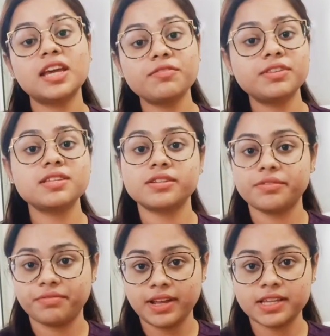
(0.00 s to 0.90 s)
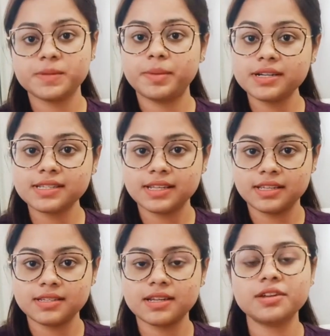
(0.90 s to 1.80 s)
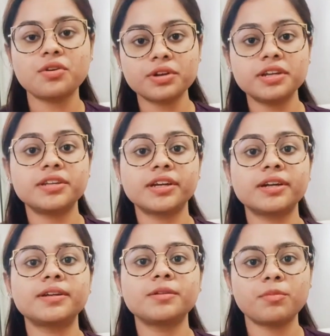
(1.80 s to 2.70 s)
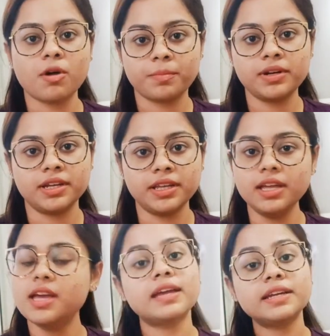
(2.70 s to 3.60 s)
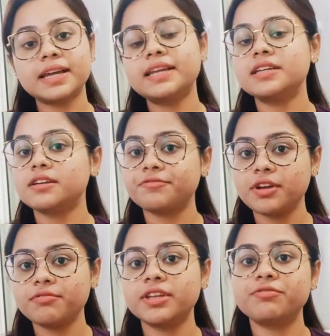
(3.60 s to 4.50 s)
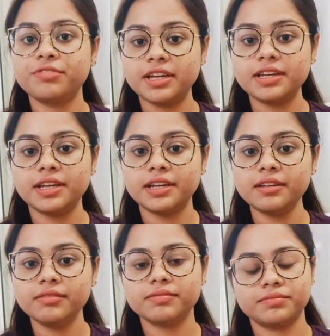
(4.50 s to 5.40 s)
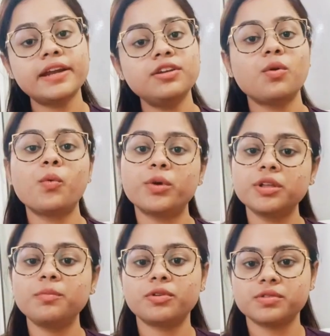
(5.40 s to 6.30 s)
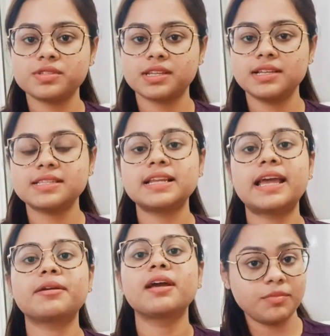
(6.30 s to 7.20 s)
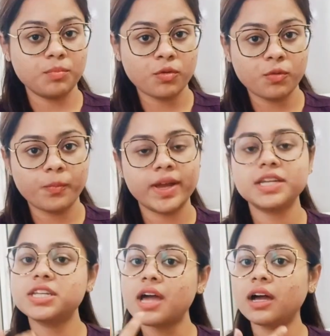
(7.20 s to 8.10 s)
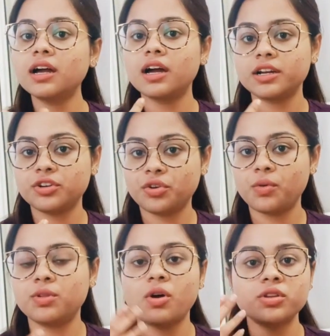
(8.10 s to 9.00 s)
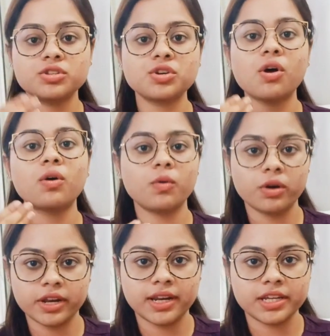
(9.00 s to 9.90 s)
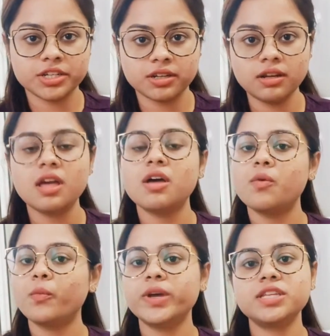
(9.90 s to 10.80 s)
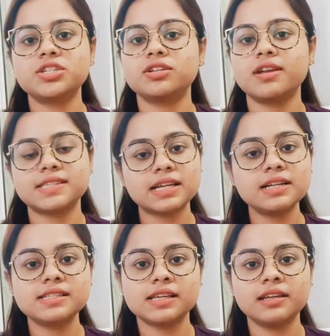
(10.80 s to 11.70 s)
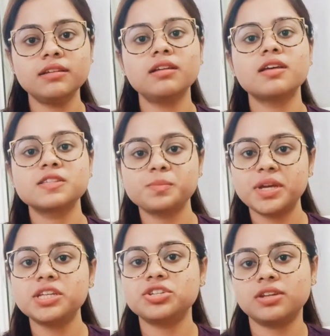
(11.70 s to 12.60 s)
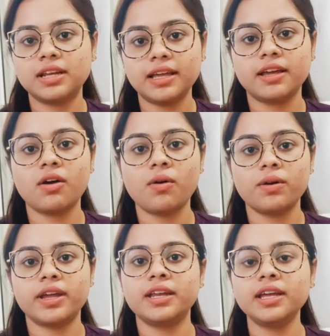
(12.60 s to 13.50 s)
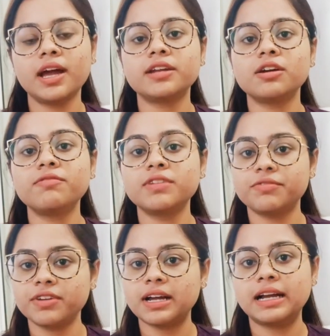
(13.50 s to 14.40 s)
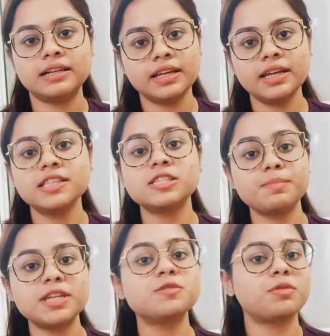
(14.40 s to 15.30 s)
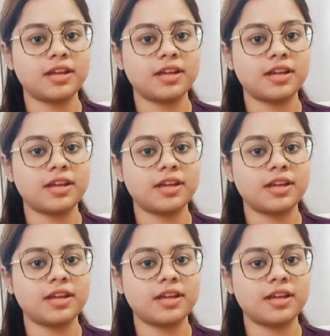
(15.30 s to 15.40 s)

If this reflex persists and not integrated properly, it can interfere with feeding and oral motor skills like lip movement, tongue control, or jaw coordination, which results in speech delay or any kind of difficulty in speech